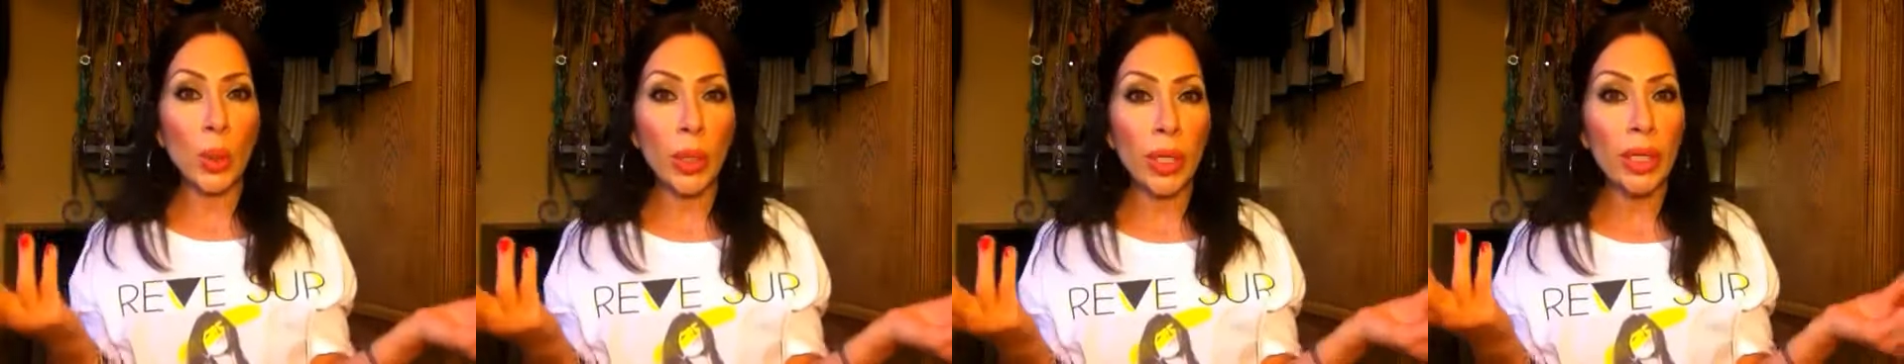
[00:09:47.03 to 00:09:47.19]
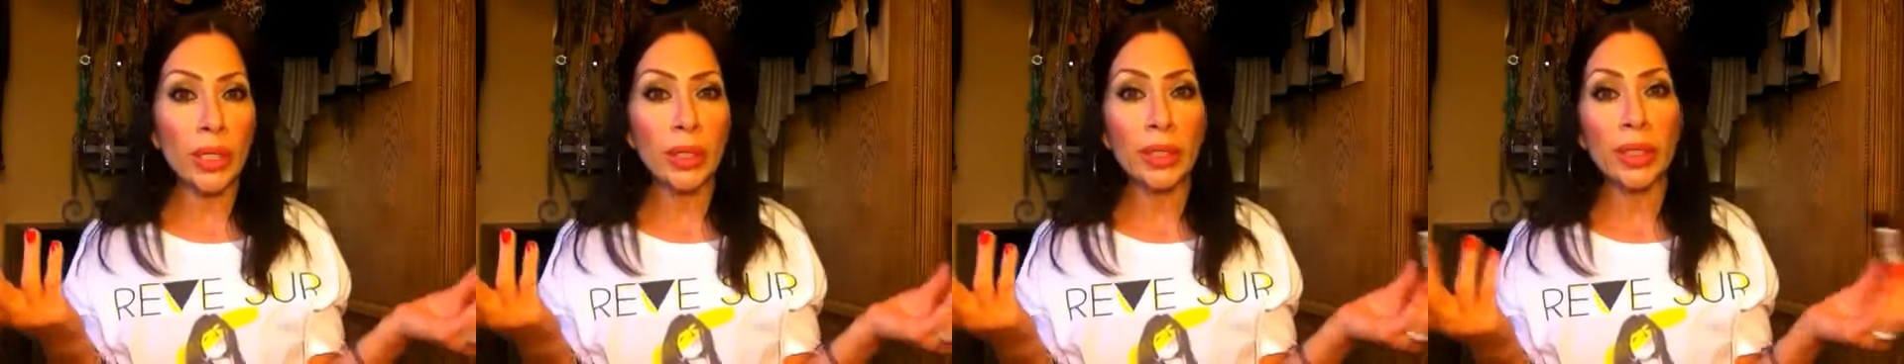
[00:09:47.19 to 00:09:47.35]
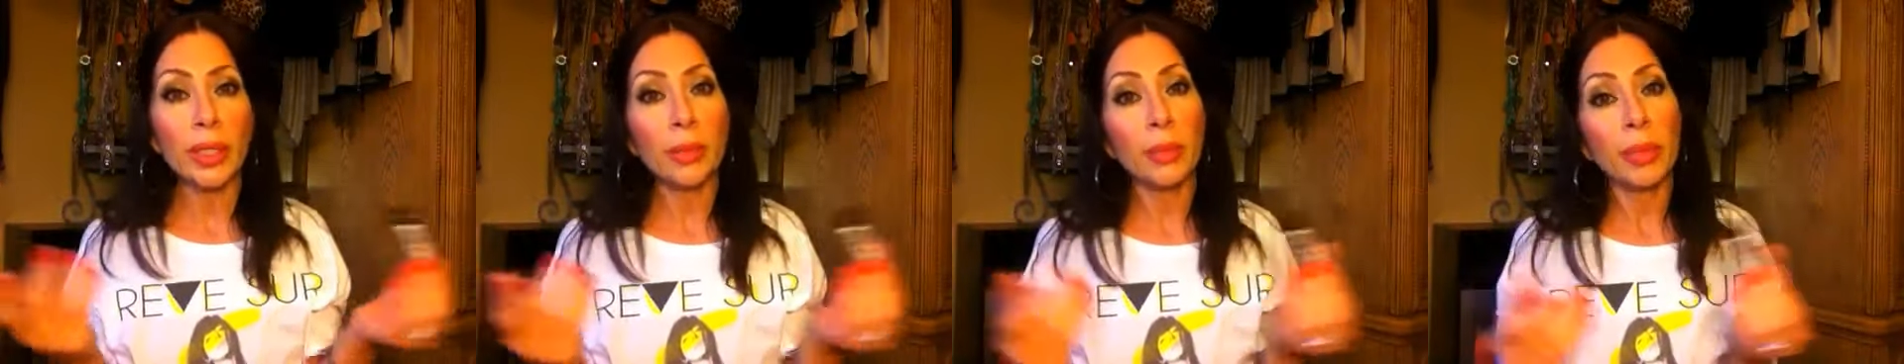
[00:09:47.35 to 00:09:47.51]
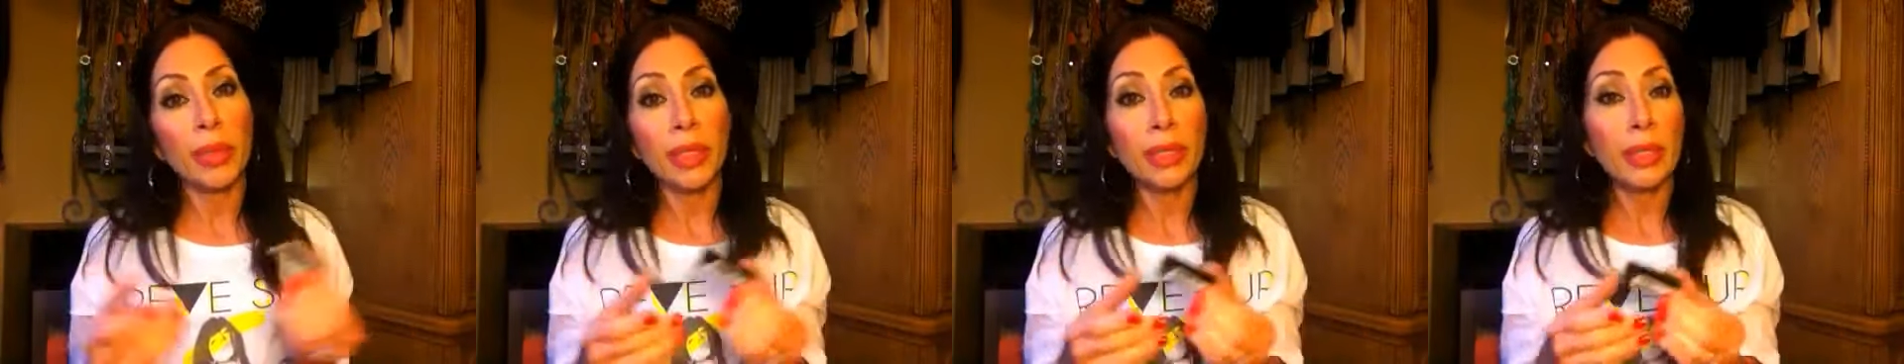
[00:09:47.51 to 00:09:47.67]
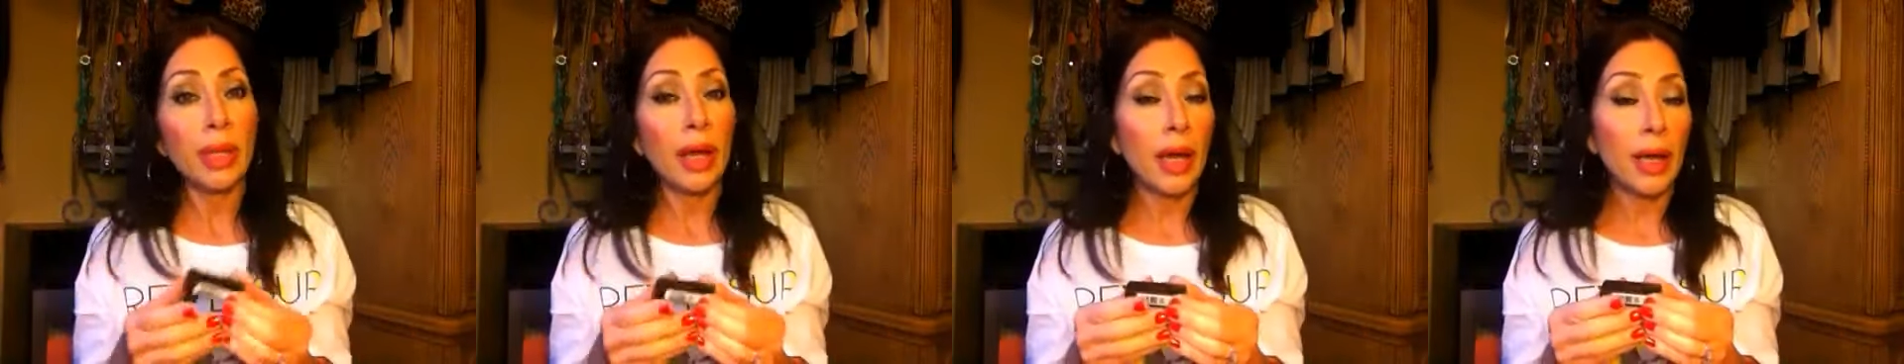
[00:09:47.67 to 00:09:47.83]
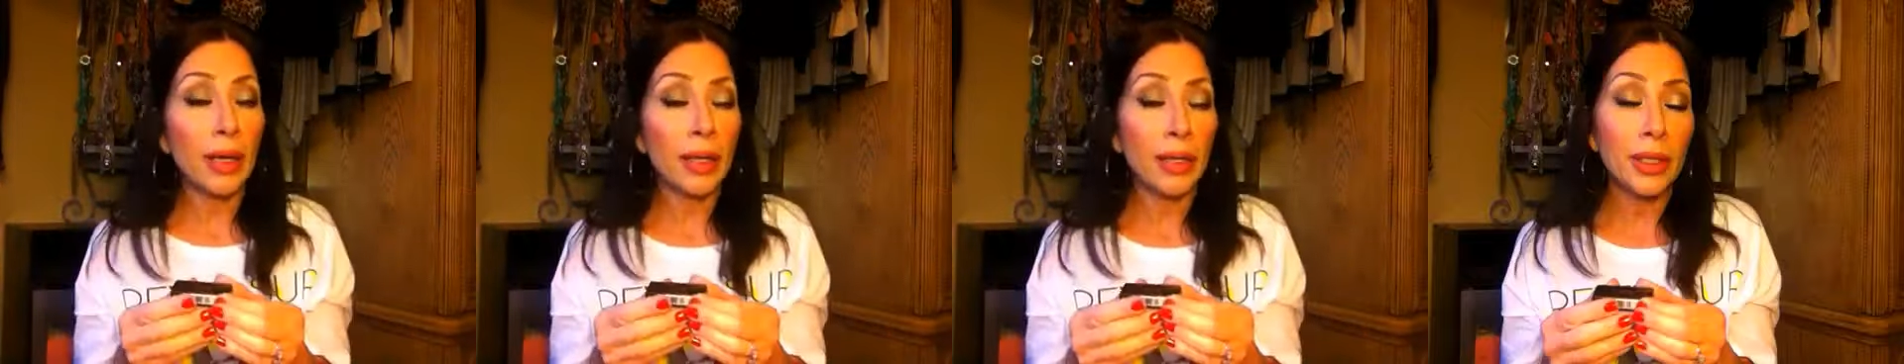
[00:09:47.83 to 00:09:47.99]
oily, but
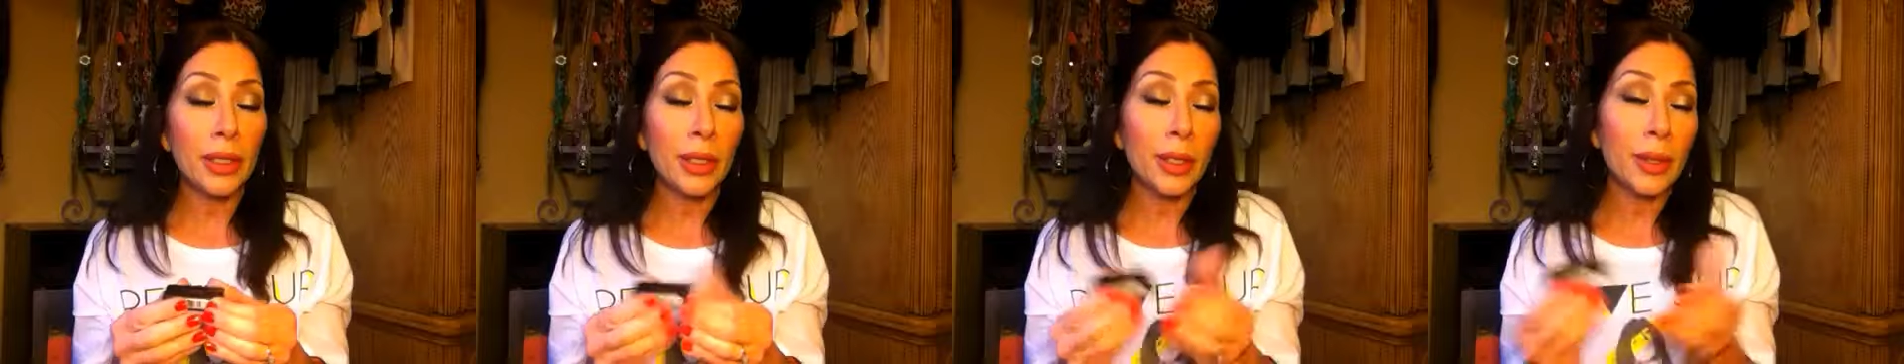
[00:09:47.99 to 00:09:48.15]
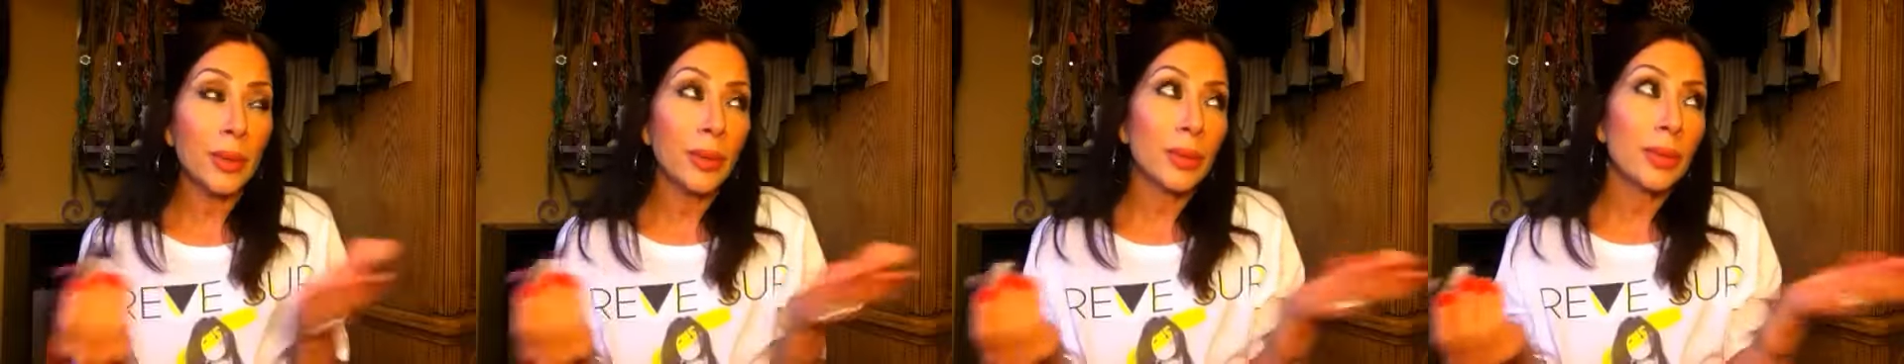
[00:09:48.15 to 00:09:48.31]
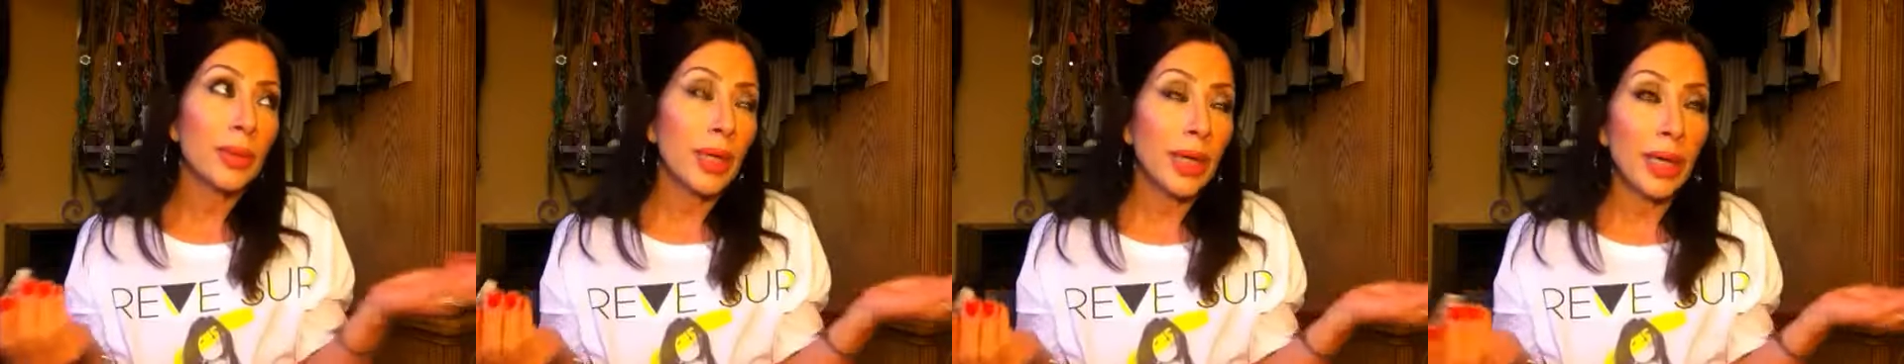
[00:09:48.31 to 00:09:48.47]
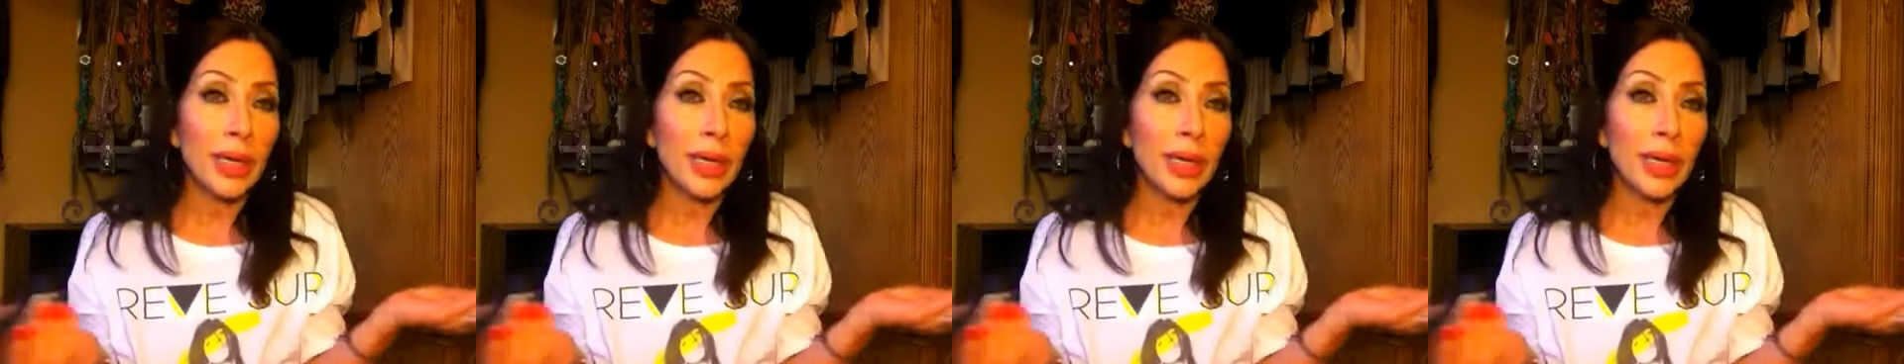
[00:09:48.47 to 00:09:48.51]
I, you know,